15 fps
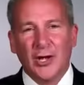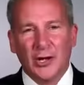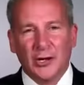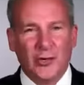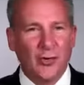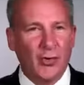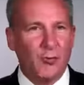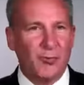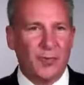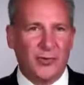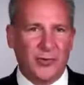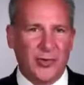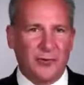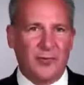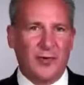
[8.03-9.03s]
Euro
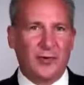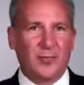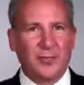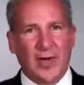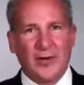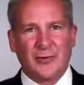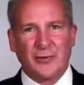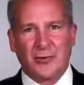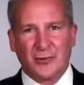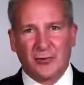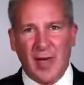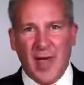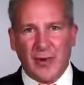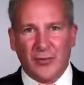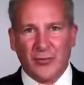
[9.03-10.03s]
Pacific Precious
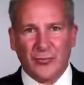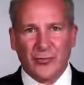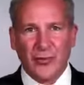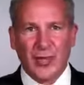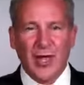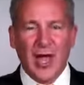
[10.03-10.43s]
Metals.